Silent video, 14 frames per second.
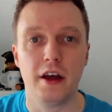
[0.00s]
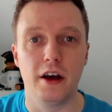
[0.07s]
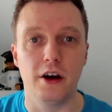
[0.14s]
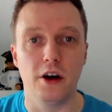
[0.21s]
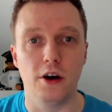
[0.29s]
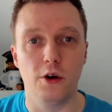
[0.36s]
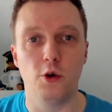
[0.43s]

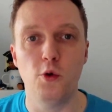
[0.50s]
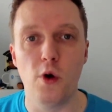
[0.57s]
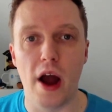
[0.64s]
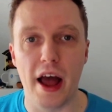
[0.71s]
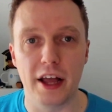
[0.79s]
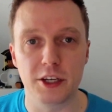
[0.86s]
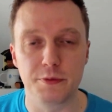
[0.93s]
Uh, who
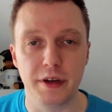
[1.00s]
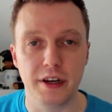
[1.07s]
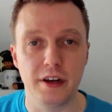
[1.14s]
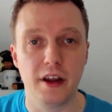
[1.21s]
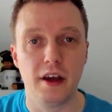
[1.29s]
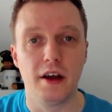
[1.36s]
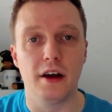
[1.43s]
has
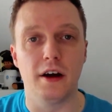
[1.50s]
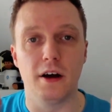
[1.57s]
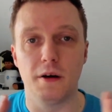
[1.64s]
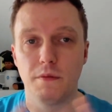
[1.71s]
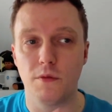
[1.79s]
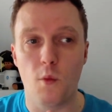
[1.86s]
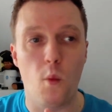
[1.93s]
been um,